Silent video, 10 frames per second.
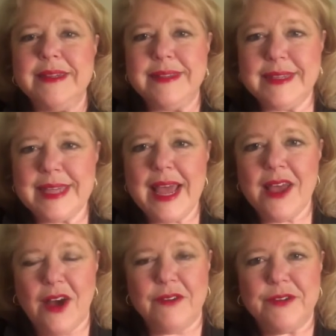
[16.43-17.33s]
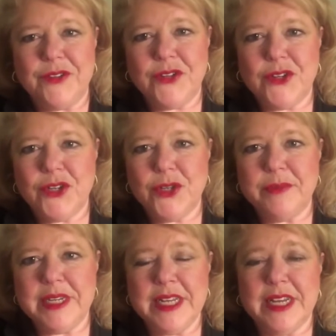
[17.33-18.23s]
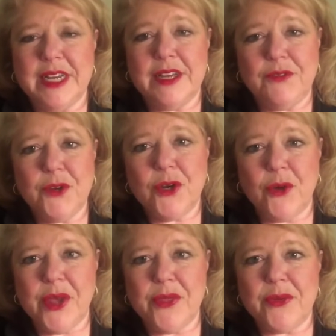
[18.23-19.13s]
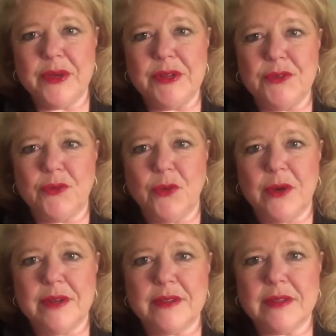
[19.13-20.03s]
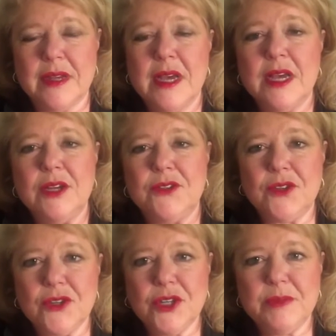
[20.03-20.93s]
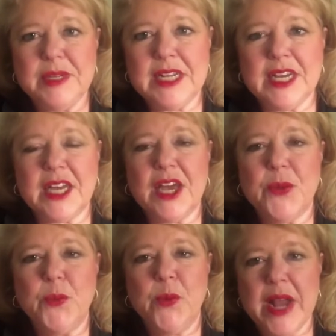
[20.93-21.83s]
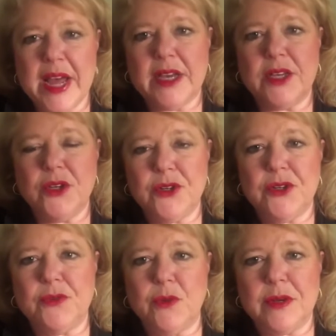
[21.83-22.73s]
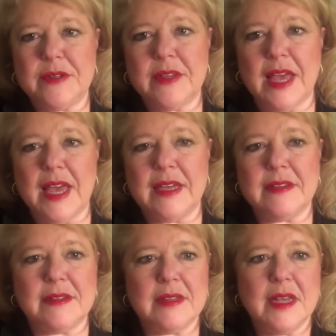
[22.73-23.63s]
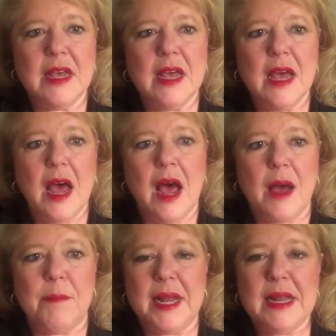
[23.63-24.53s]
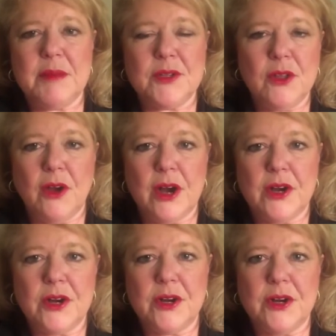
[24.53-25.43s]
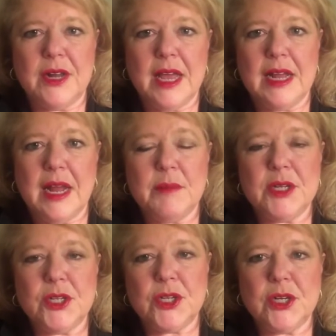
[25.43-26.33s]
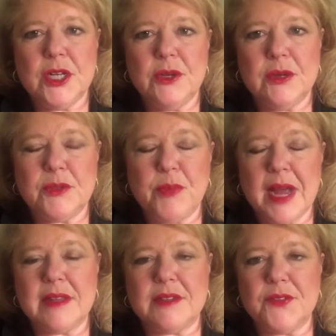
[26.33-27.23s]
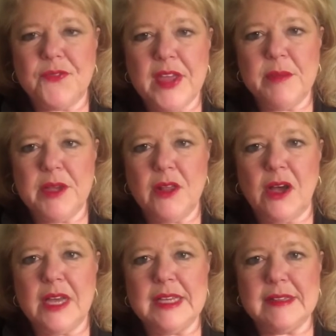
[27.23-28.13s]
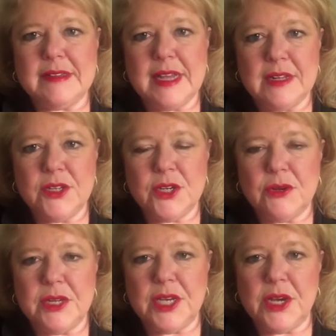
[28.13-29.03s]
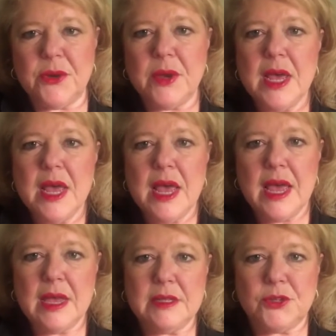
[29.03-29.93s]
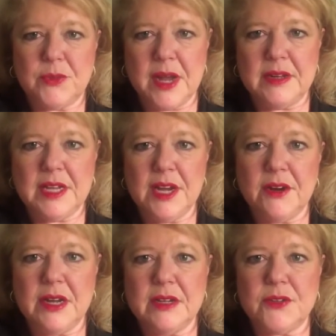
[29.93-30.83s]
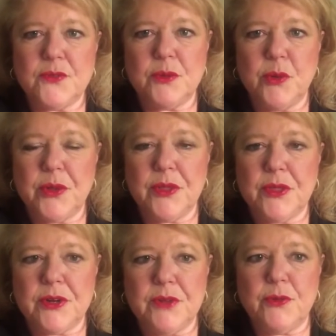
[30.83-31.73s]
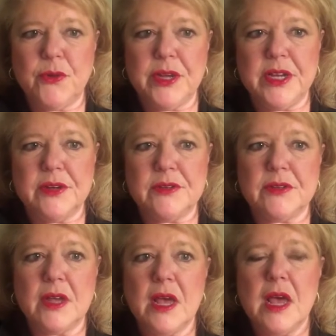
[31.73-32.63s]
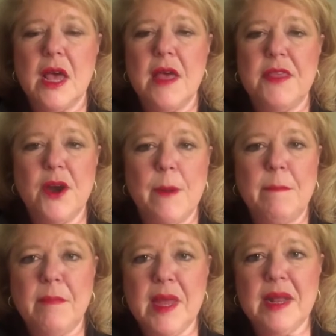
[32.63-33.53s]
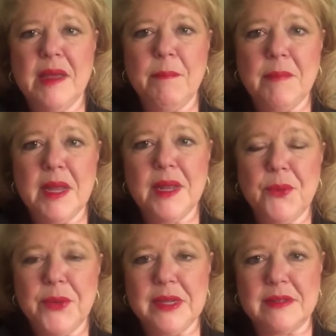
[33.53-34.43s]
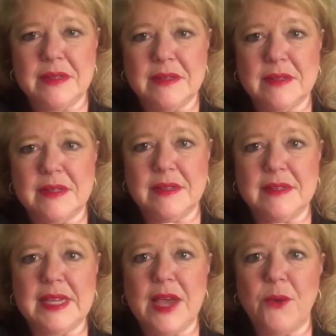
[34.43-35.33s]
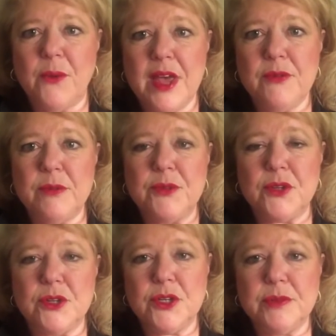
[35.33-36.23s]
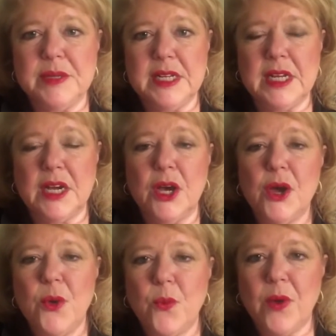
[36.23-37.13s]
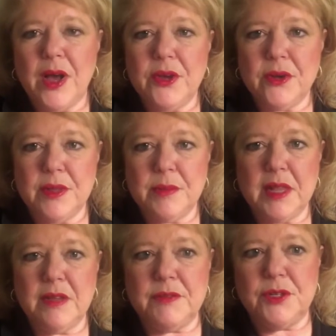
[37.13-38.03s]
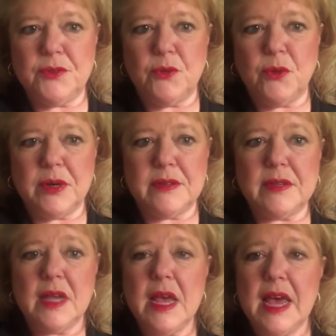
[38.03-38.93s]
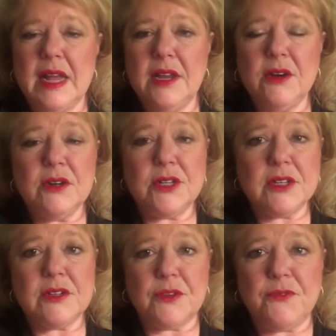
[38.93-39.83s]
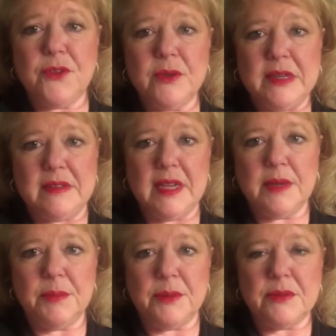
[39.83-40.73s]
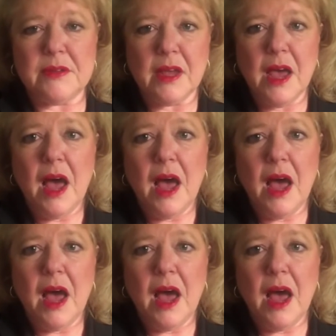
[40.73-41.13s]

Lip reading: Stay off of social media if you're going through a divorce. Social media can wreck your divorce case. My name is Laura Hurd, and I'm an attorney who has practiced family law in San Antonio and surrounding areas for more than 34 years. There are many, many reasons to stay away from social media while you're in the middle of a divorce, and here are just a few examples.